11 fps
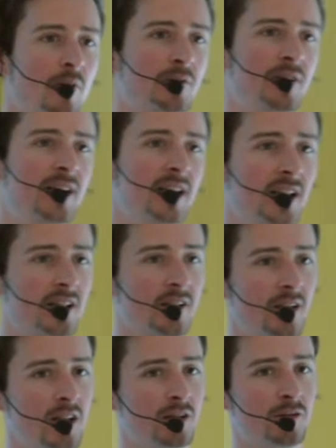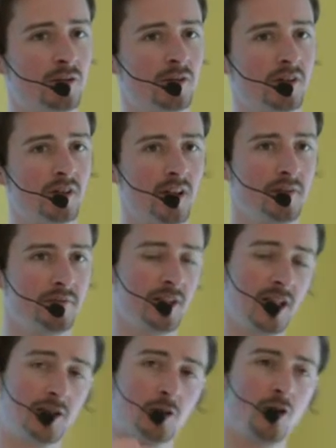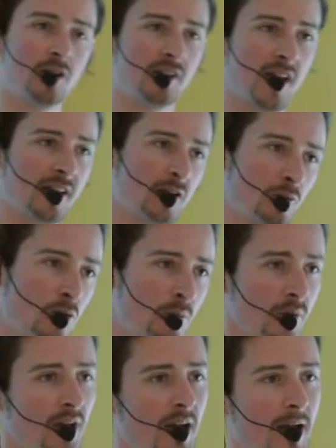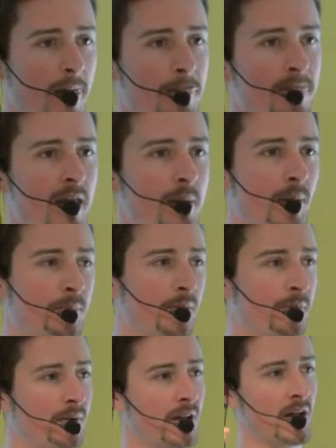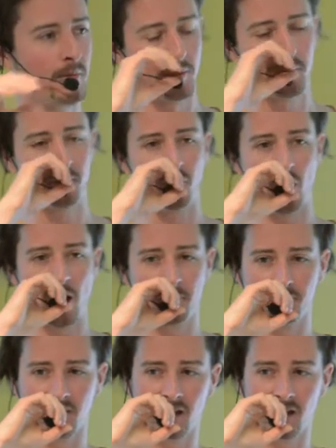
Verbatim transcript: But we needed to do, we need to go in the other room, yeah. But we, but before